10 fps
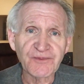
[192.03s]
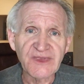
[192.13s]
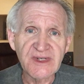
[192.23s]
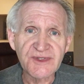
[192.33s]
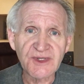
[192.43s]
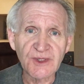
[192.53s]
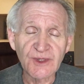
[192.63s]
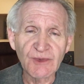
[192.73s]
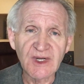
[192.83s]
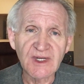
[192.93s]
these
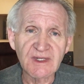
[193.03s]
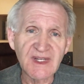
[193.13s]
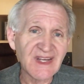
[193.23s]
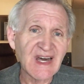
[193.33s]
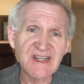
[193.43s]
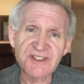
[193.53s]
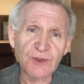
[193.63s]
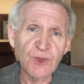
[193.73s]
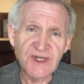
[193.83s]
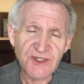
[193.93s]
are uh,
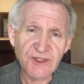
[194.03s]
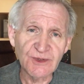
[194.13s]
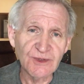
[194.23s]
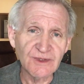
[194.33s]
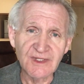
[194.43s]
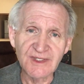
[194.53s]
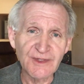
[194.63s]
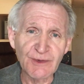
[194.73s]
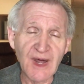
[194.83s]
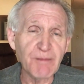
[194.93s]
inconsequential, uh,
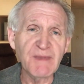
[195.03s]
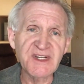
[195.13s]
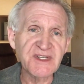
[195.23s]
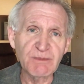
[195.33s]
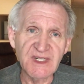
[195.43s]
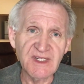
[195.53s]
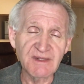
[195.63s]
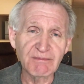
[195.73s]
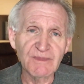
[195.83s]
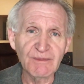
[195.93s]
they're not meant to be
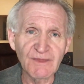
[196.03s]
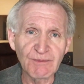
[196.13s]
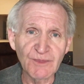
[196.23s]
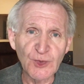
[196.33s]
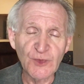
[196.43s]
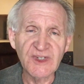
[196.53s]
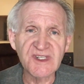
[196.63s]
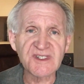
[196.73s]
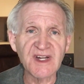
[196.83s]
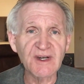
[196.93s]

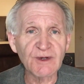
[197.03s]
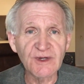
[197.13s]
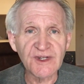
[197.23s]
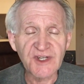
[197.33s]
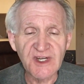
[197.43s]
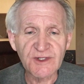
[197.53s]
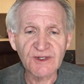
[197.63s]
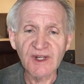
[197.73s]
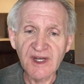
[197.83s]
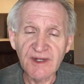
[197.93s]
movies that are going to change
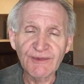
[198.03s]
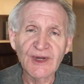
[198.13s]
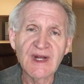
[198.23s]
your life.